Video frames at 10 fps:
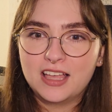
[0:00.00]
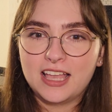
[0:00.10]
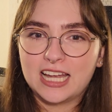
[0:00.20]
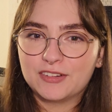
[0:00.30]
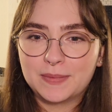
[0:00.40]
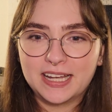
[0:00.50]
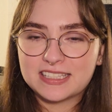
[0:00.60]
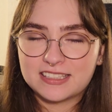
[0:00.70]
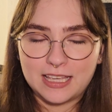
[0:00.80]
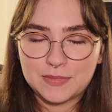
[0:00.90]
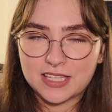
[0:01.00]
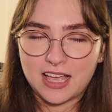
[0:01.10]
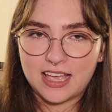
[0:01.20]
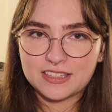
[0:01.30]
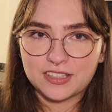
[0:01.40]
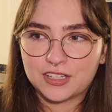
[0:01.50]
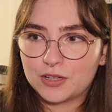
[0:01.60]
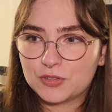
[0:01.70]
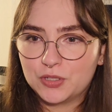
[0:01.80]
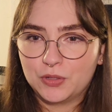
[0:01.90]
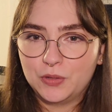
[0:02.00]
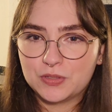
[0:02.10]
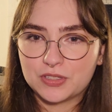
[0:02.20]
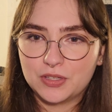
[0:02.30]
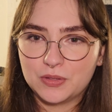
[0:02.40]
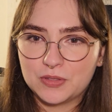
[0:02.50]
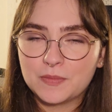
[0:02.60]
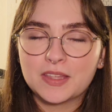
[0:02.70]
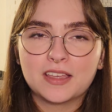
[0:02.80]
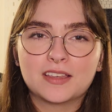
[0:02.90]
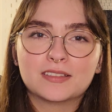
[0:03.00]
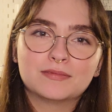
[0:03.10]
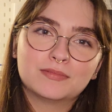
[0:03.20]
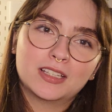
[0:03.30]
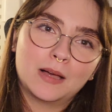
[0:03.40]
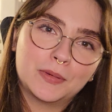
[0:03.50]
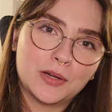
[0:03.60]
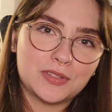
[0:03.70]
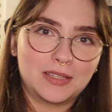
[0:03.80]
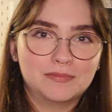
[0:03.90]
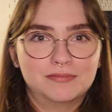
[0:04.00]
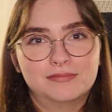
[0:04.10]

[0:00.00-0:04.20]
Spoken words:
and everybody's the same size, you're like, oh shoot, whose is whose? Cup cozy.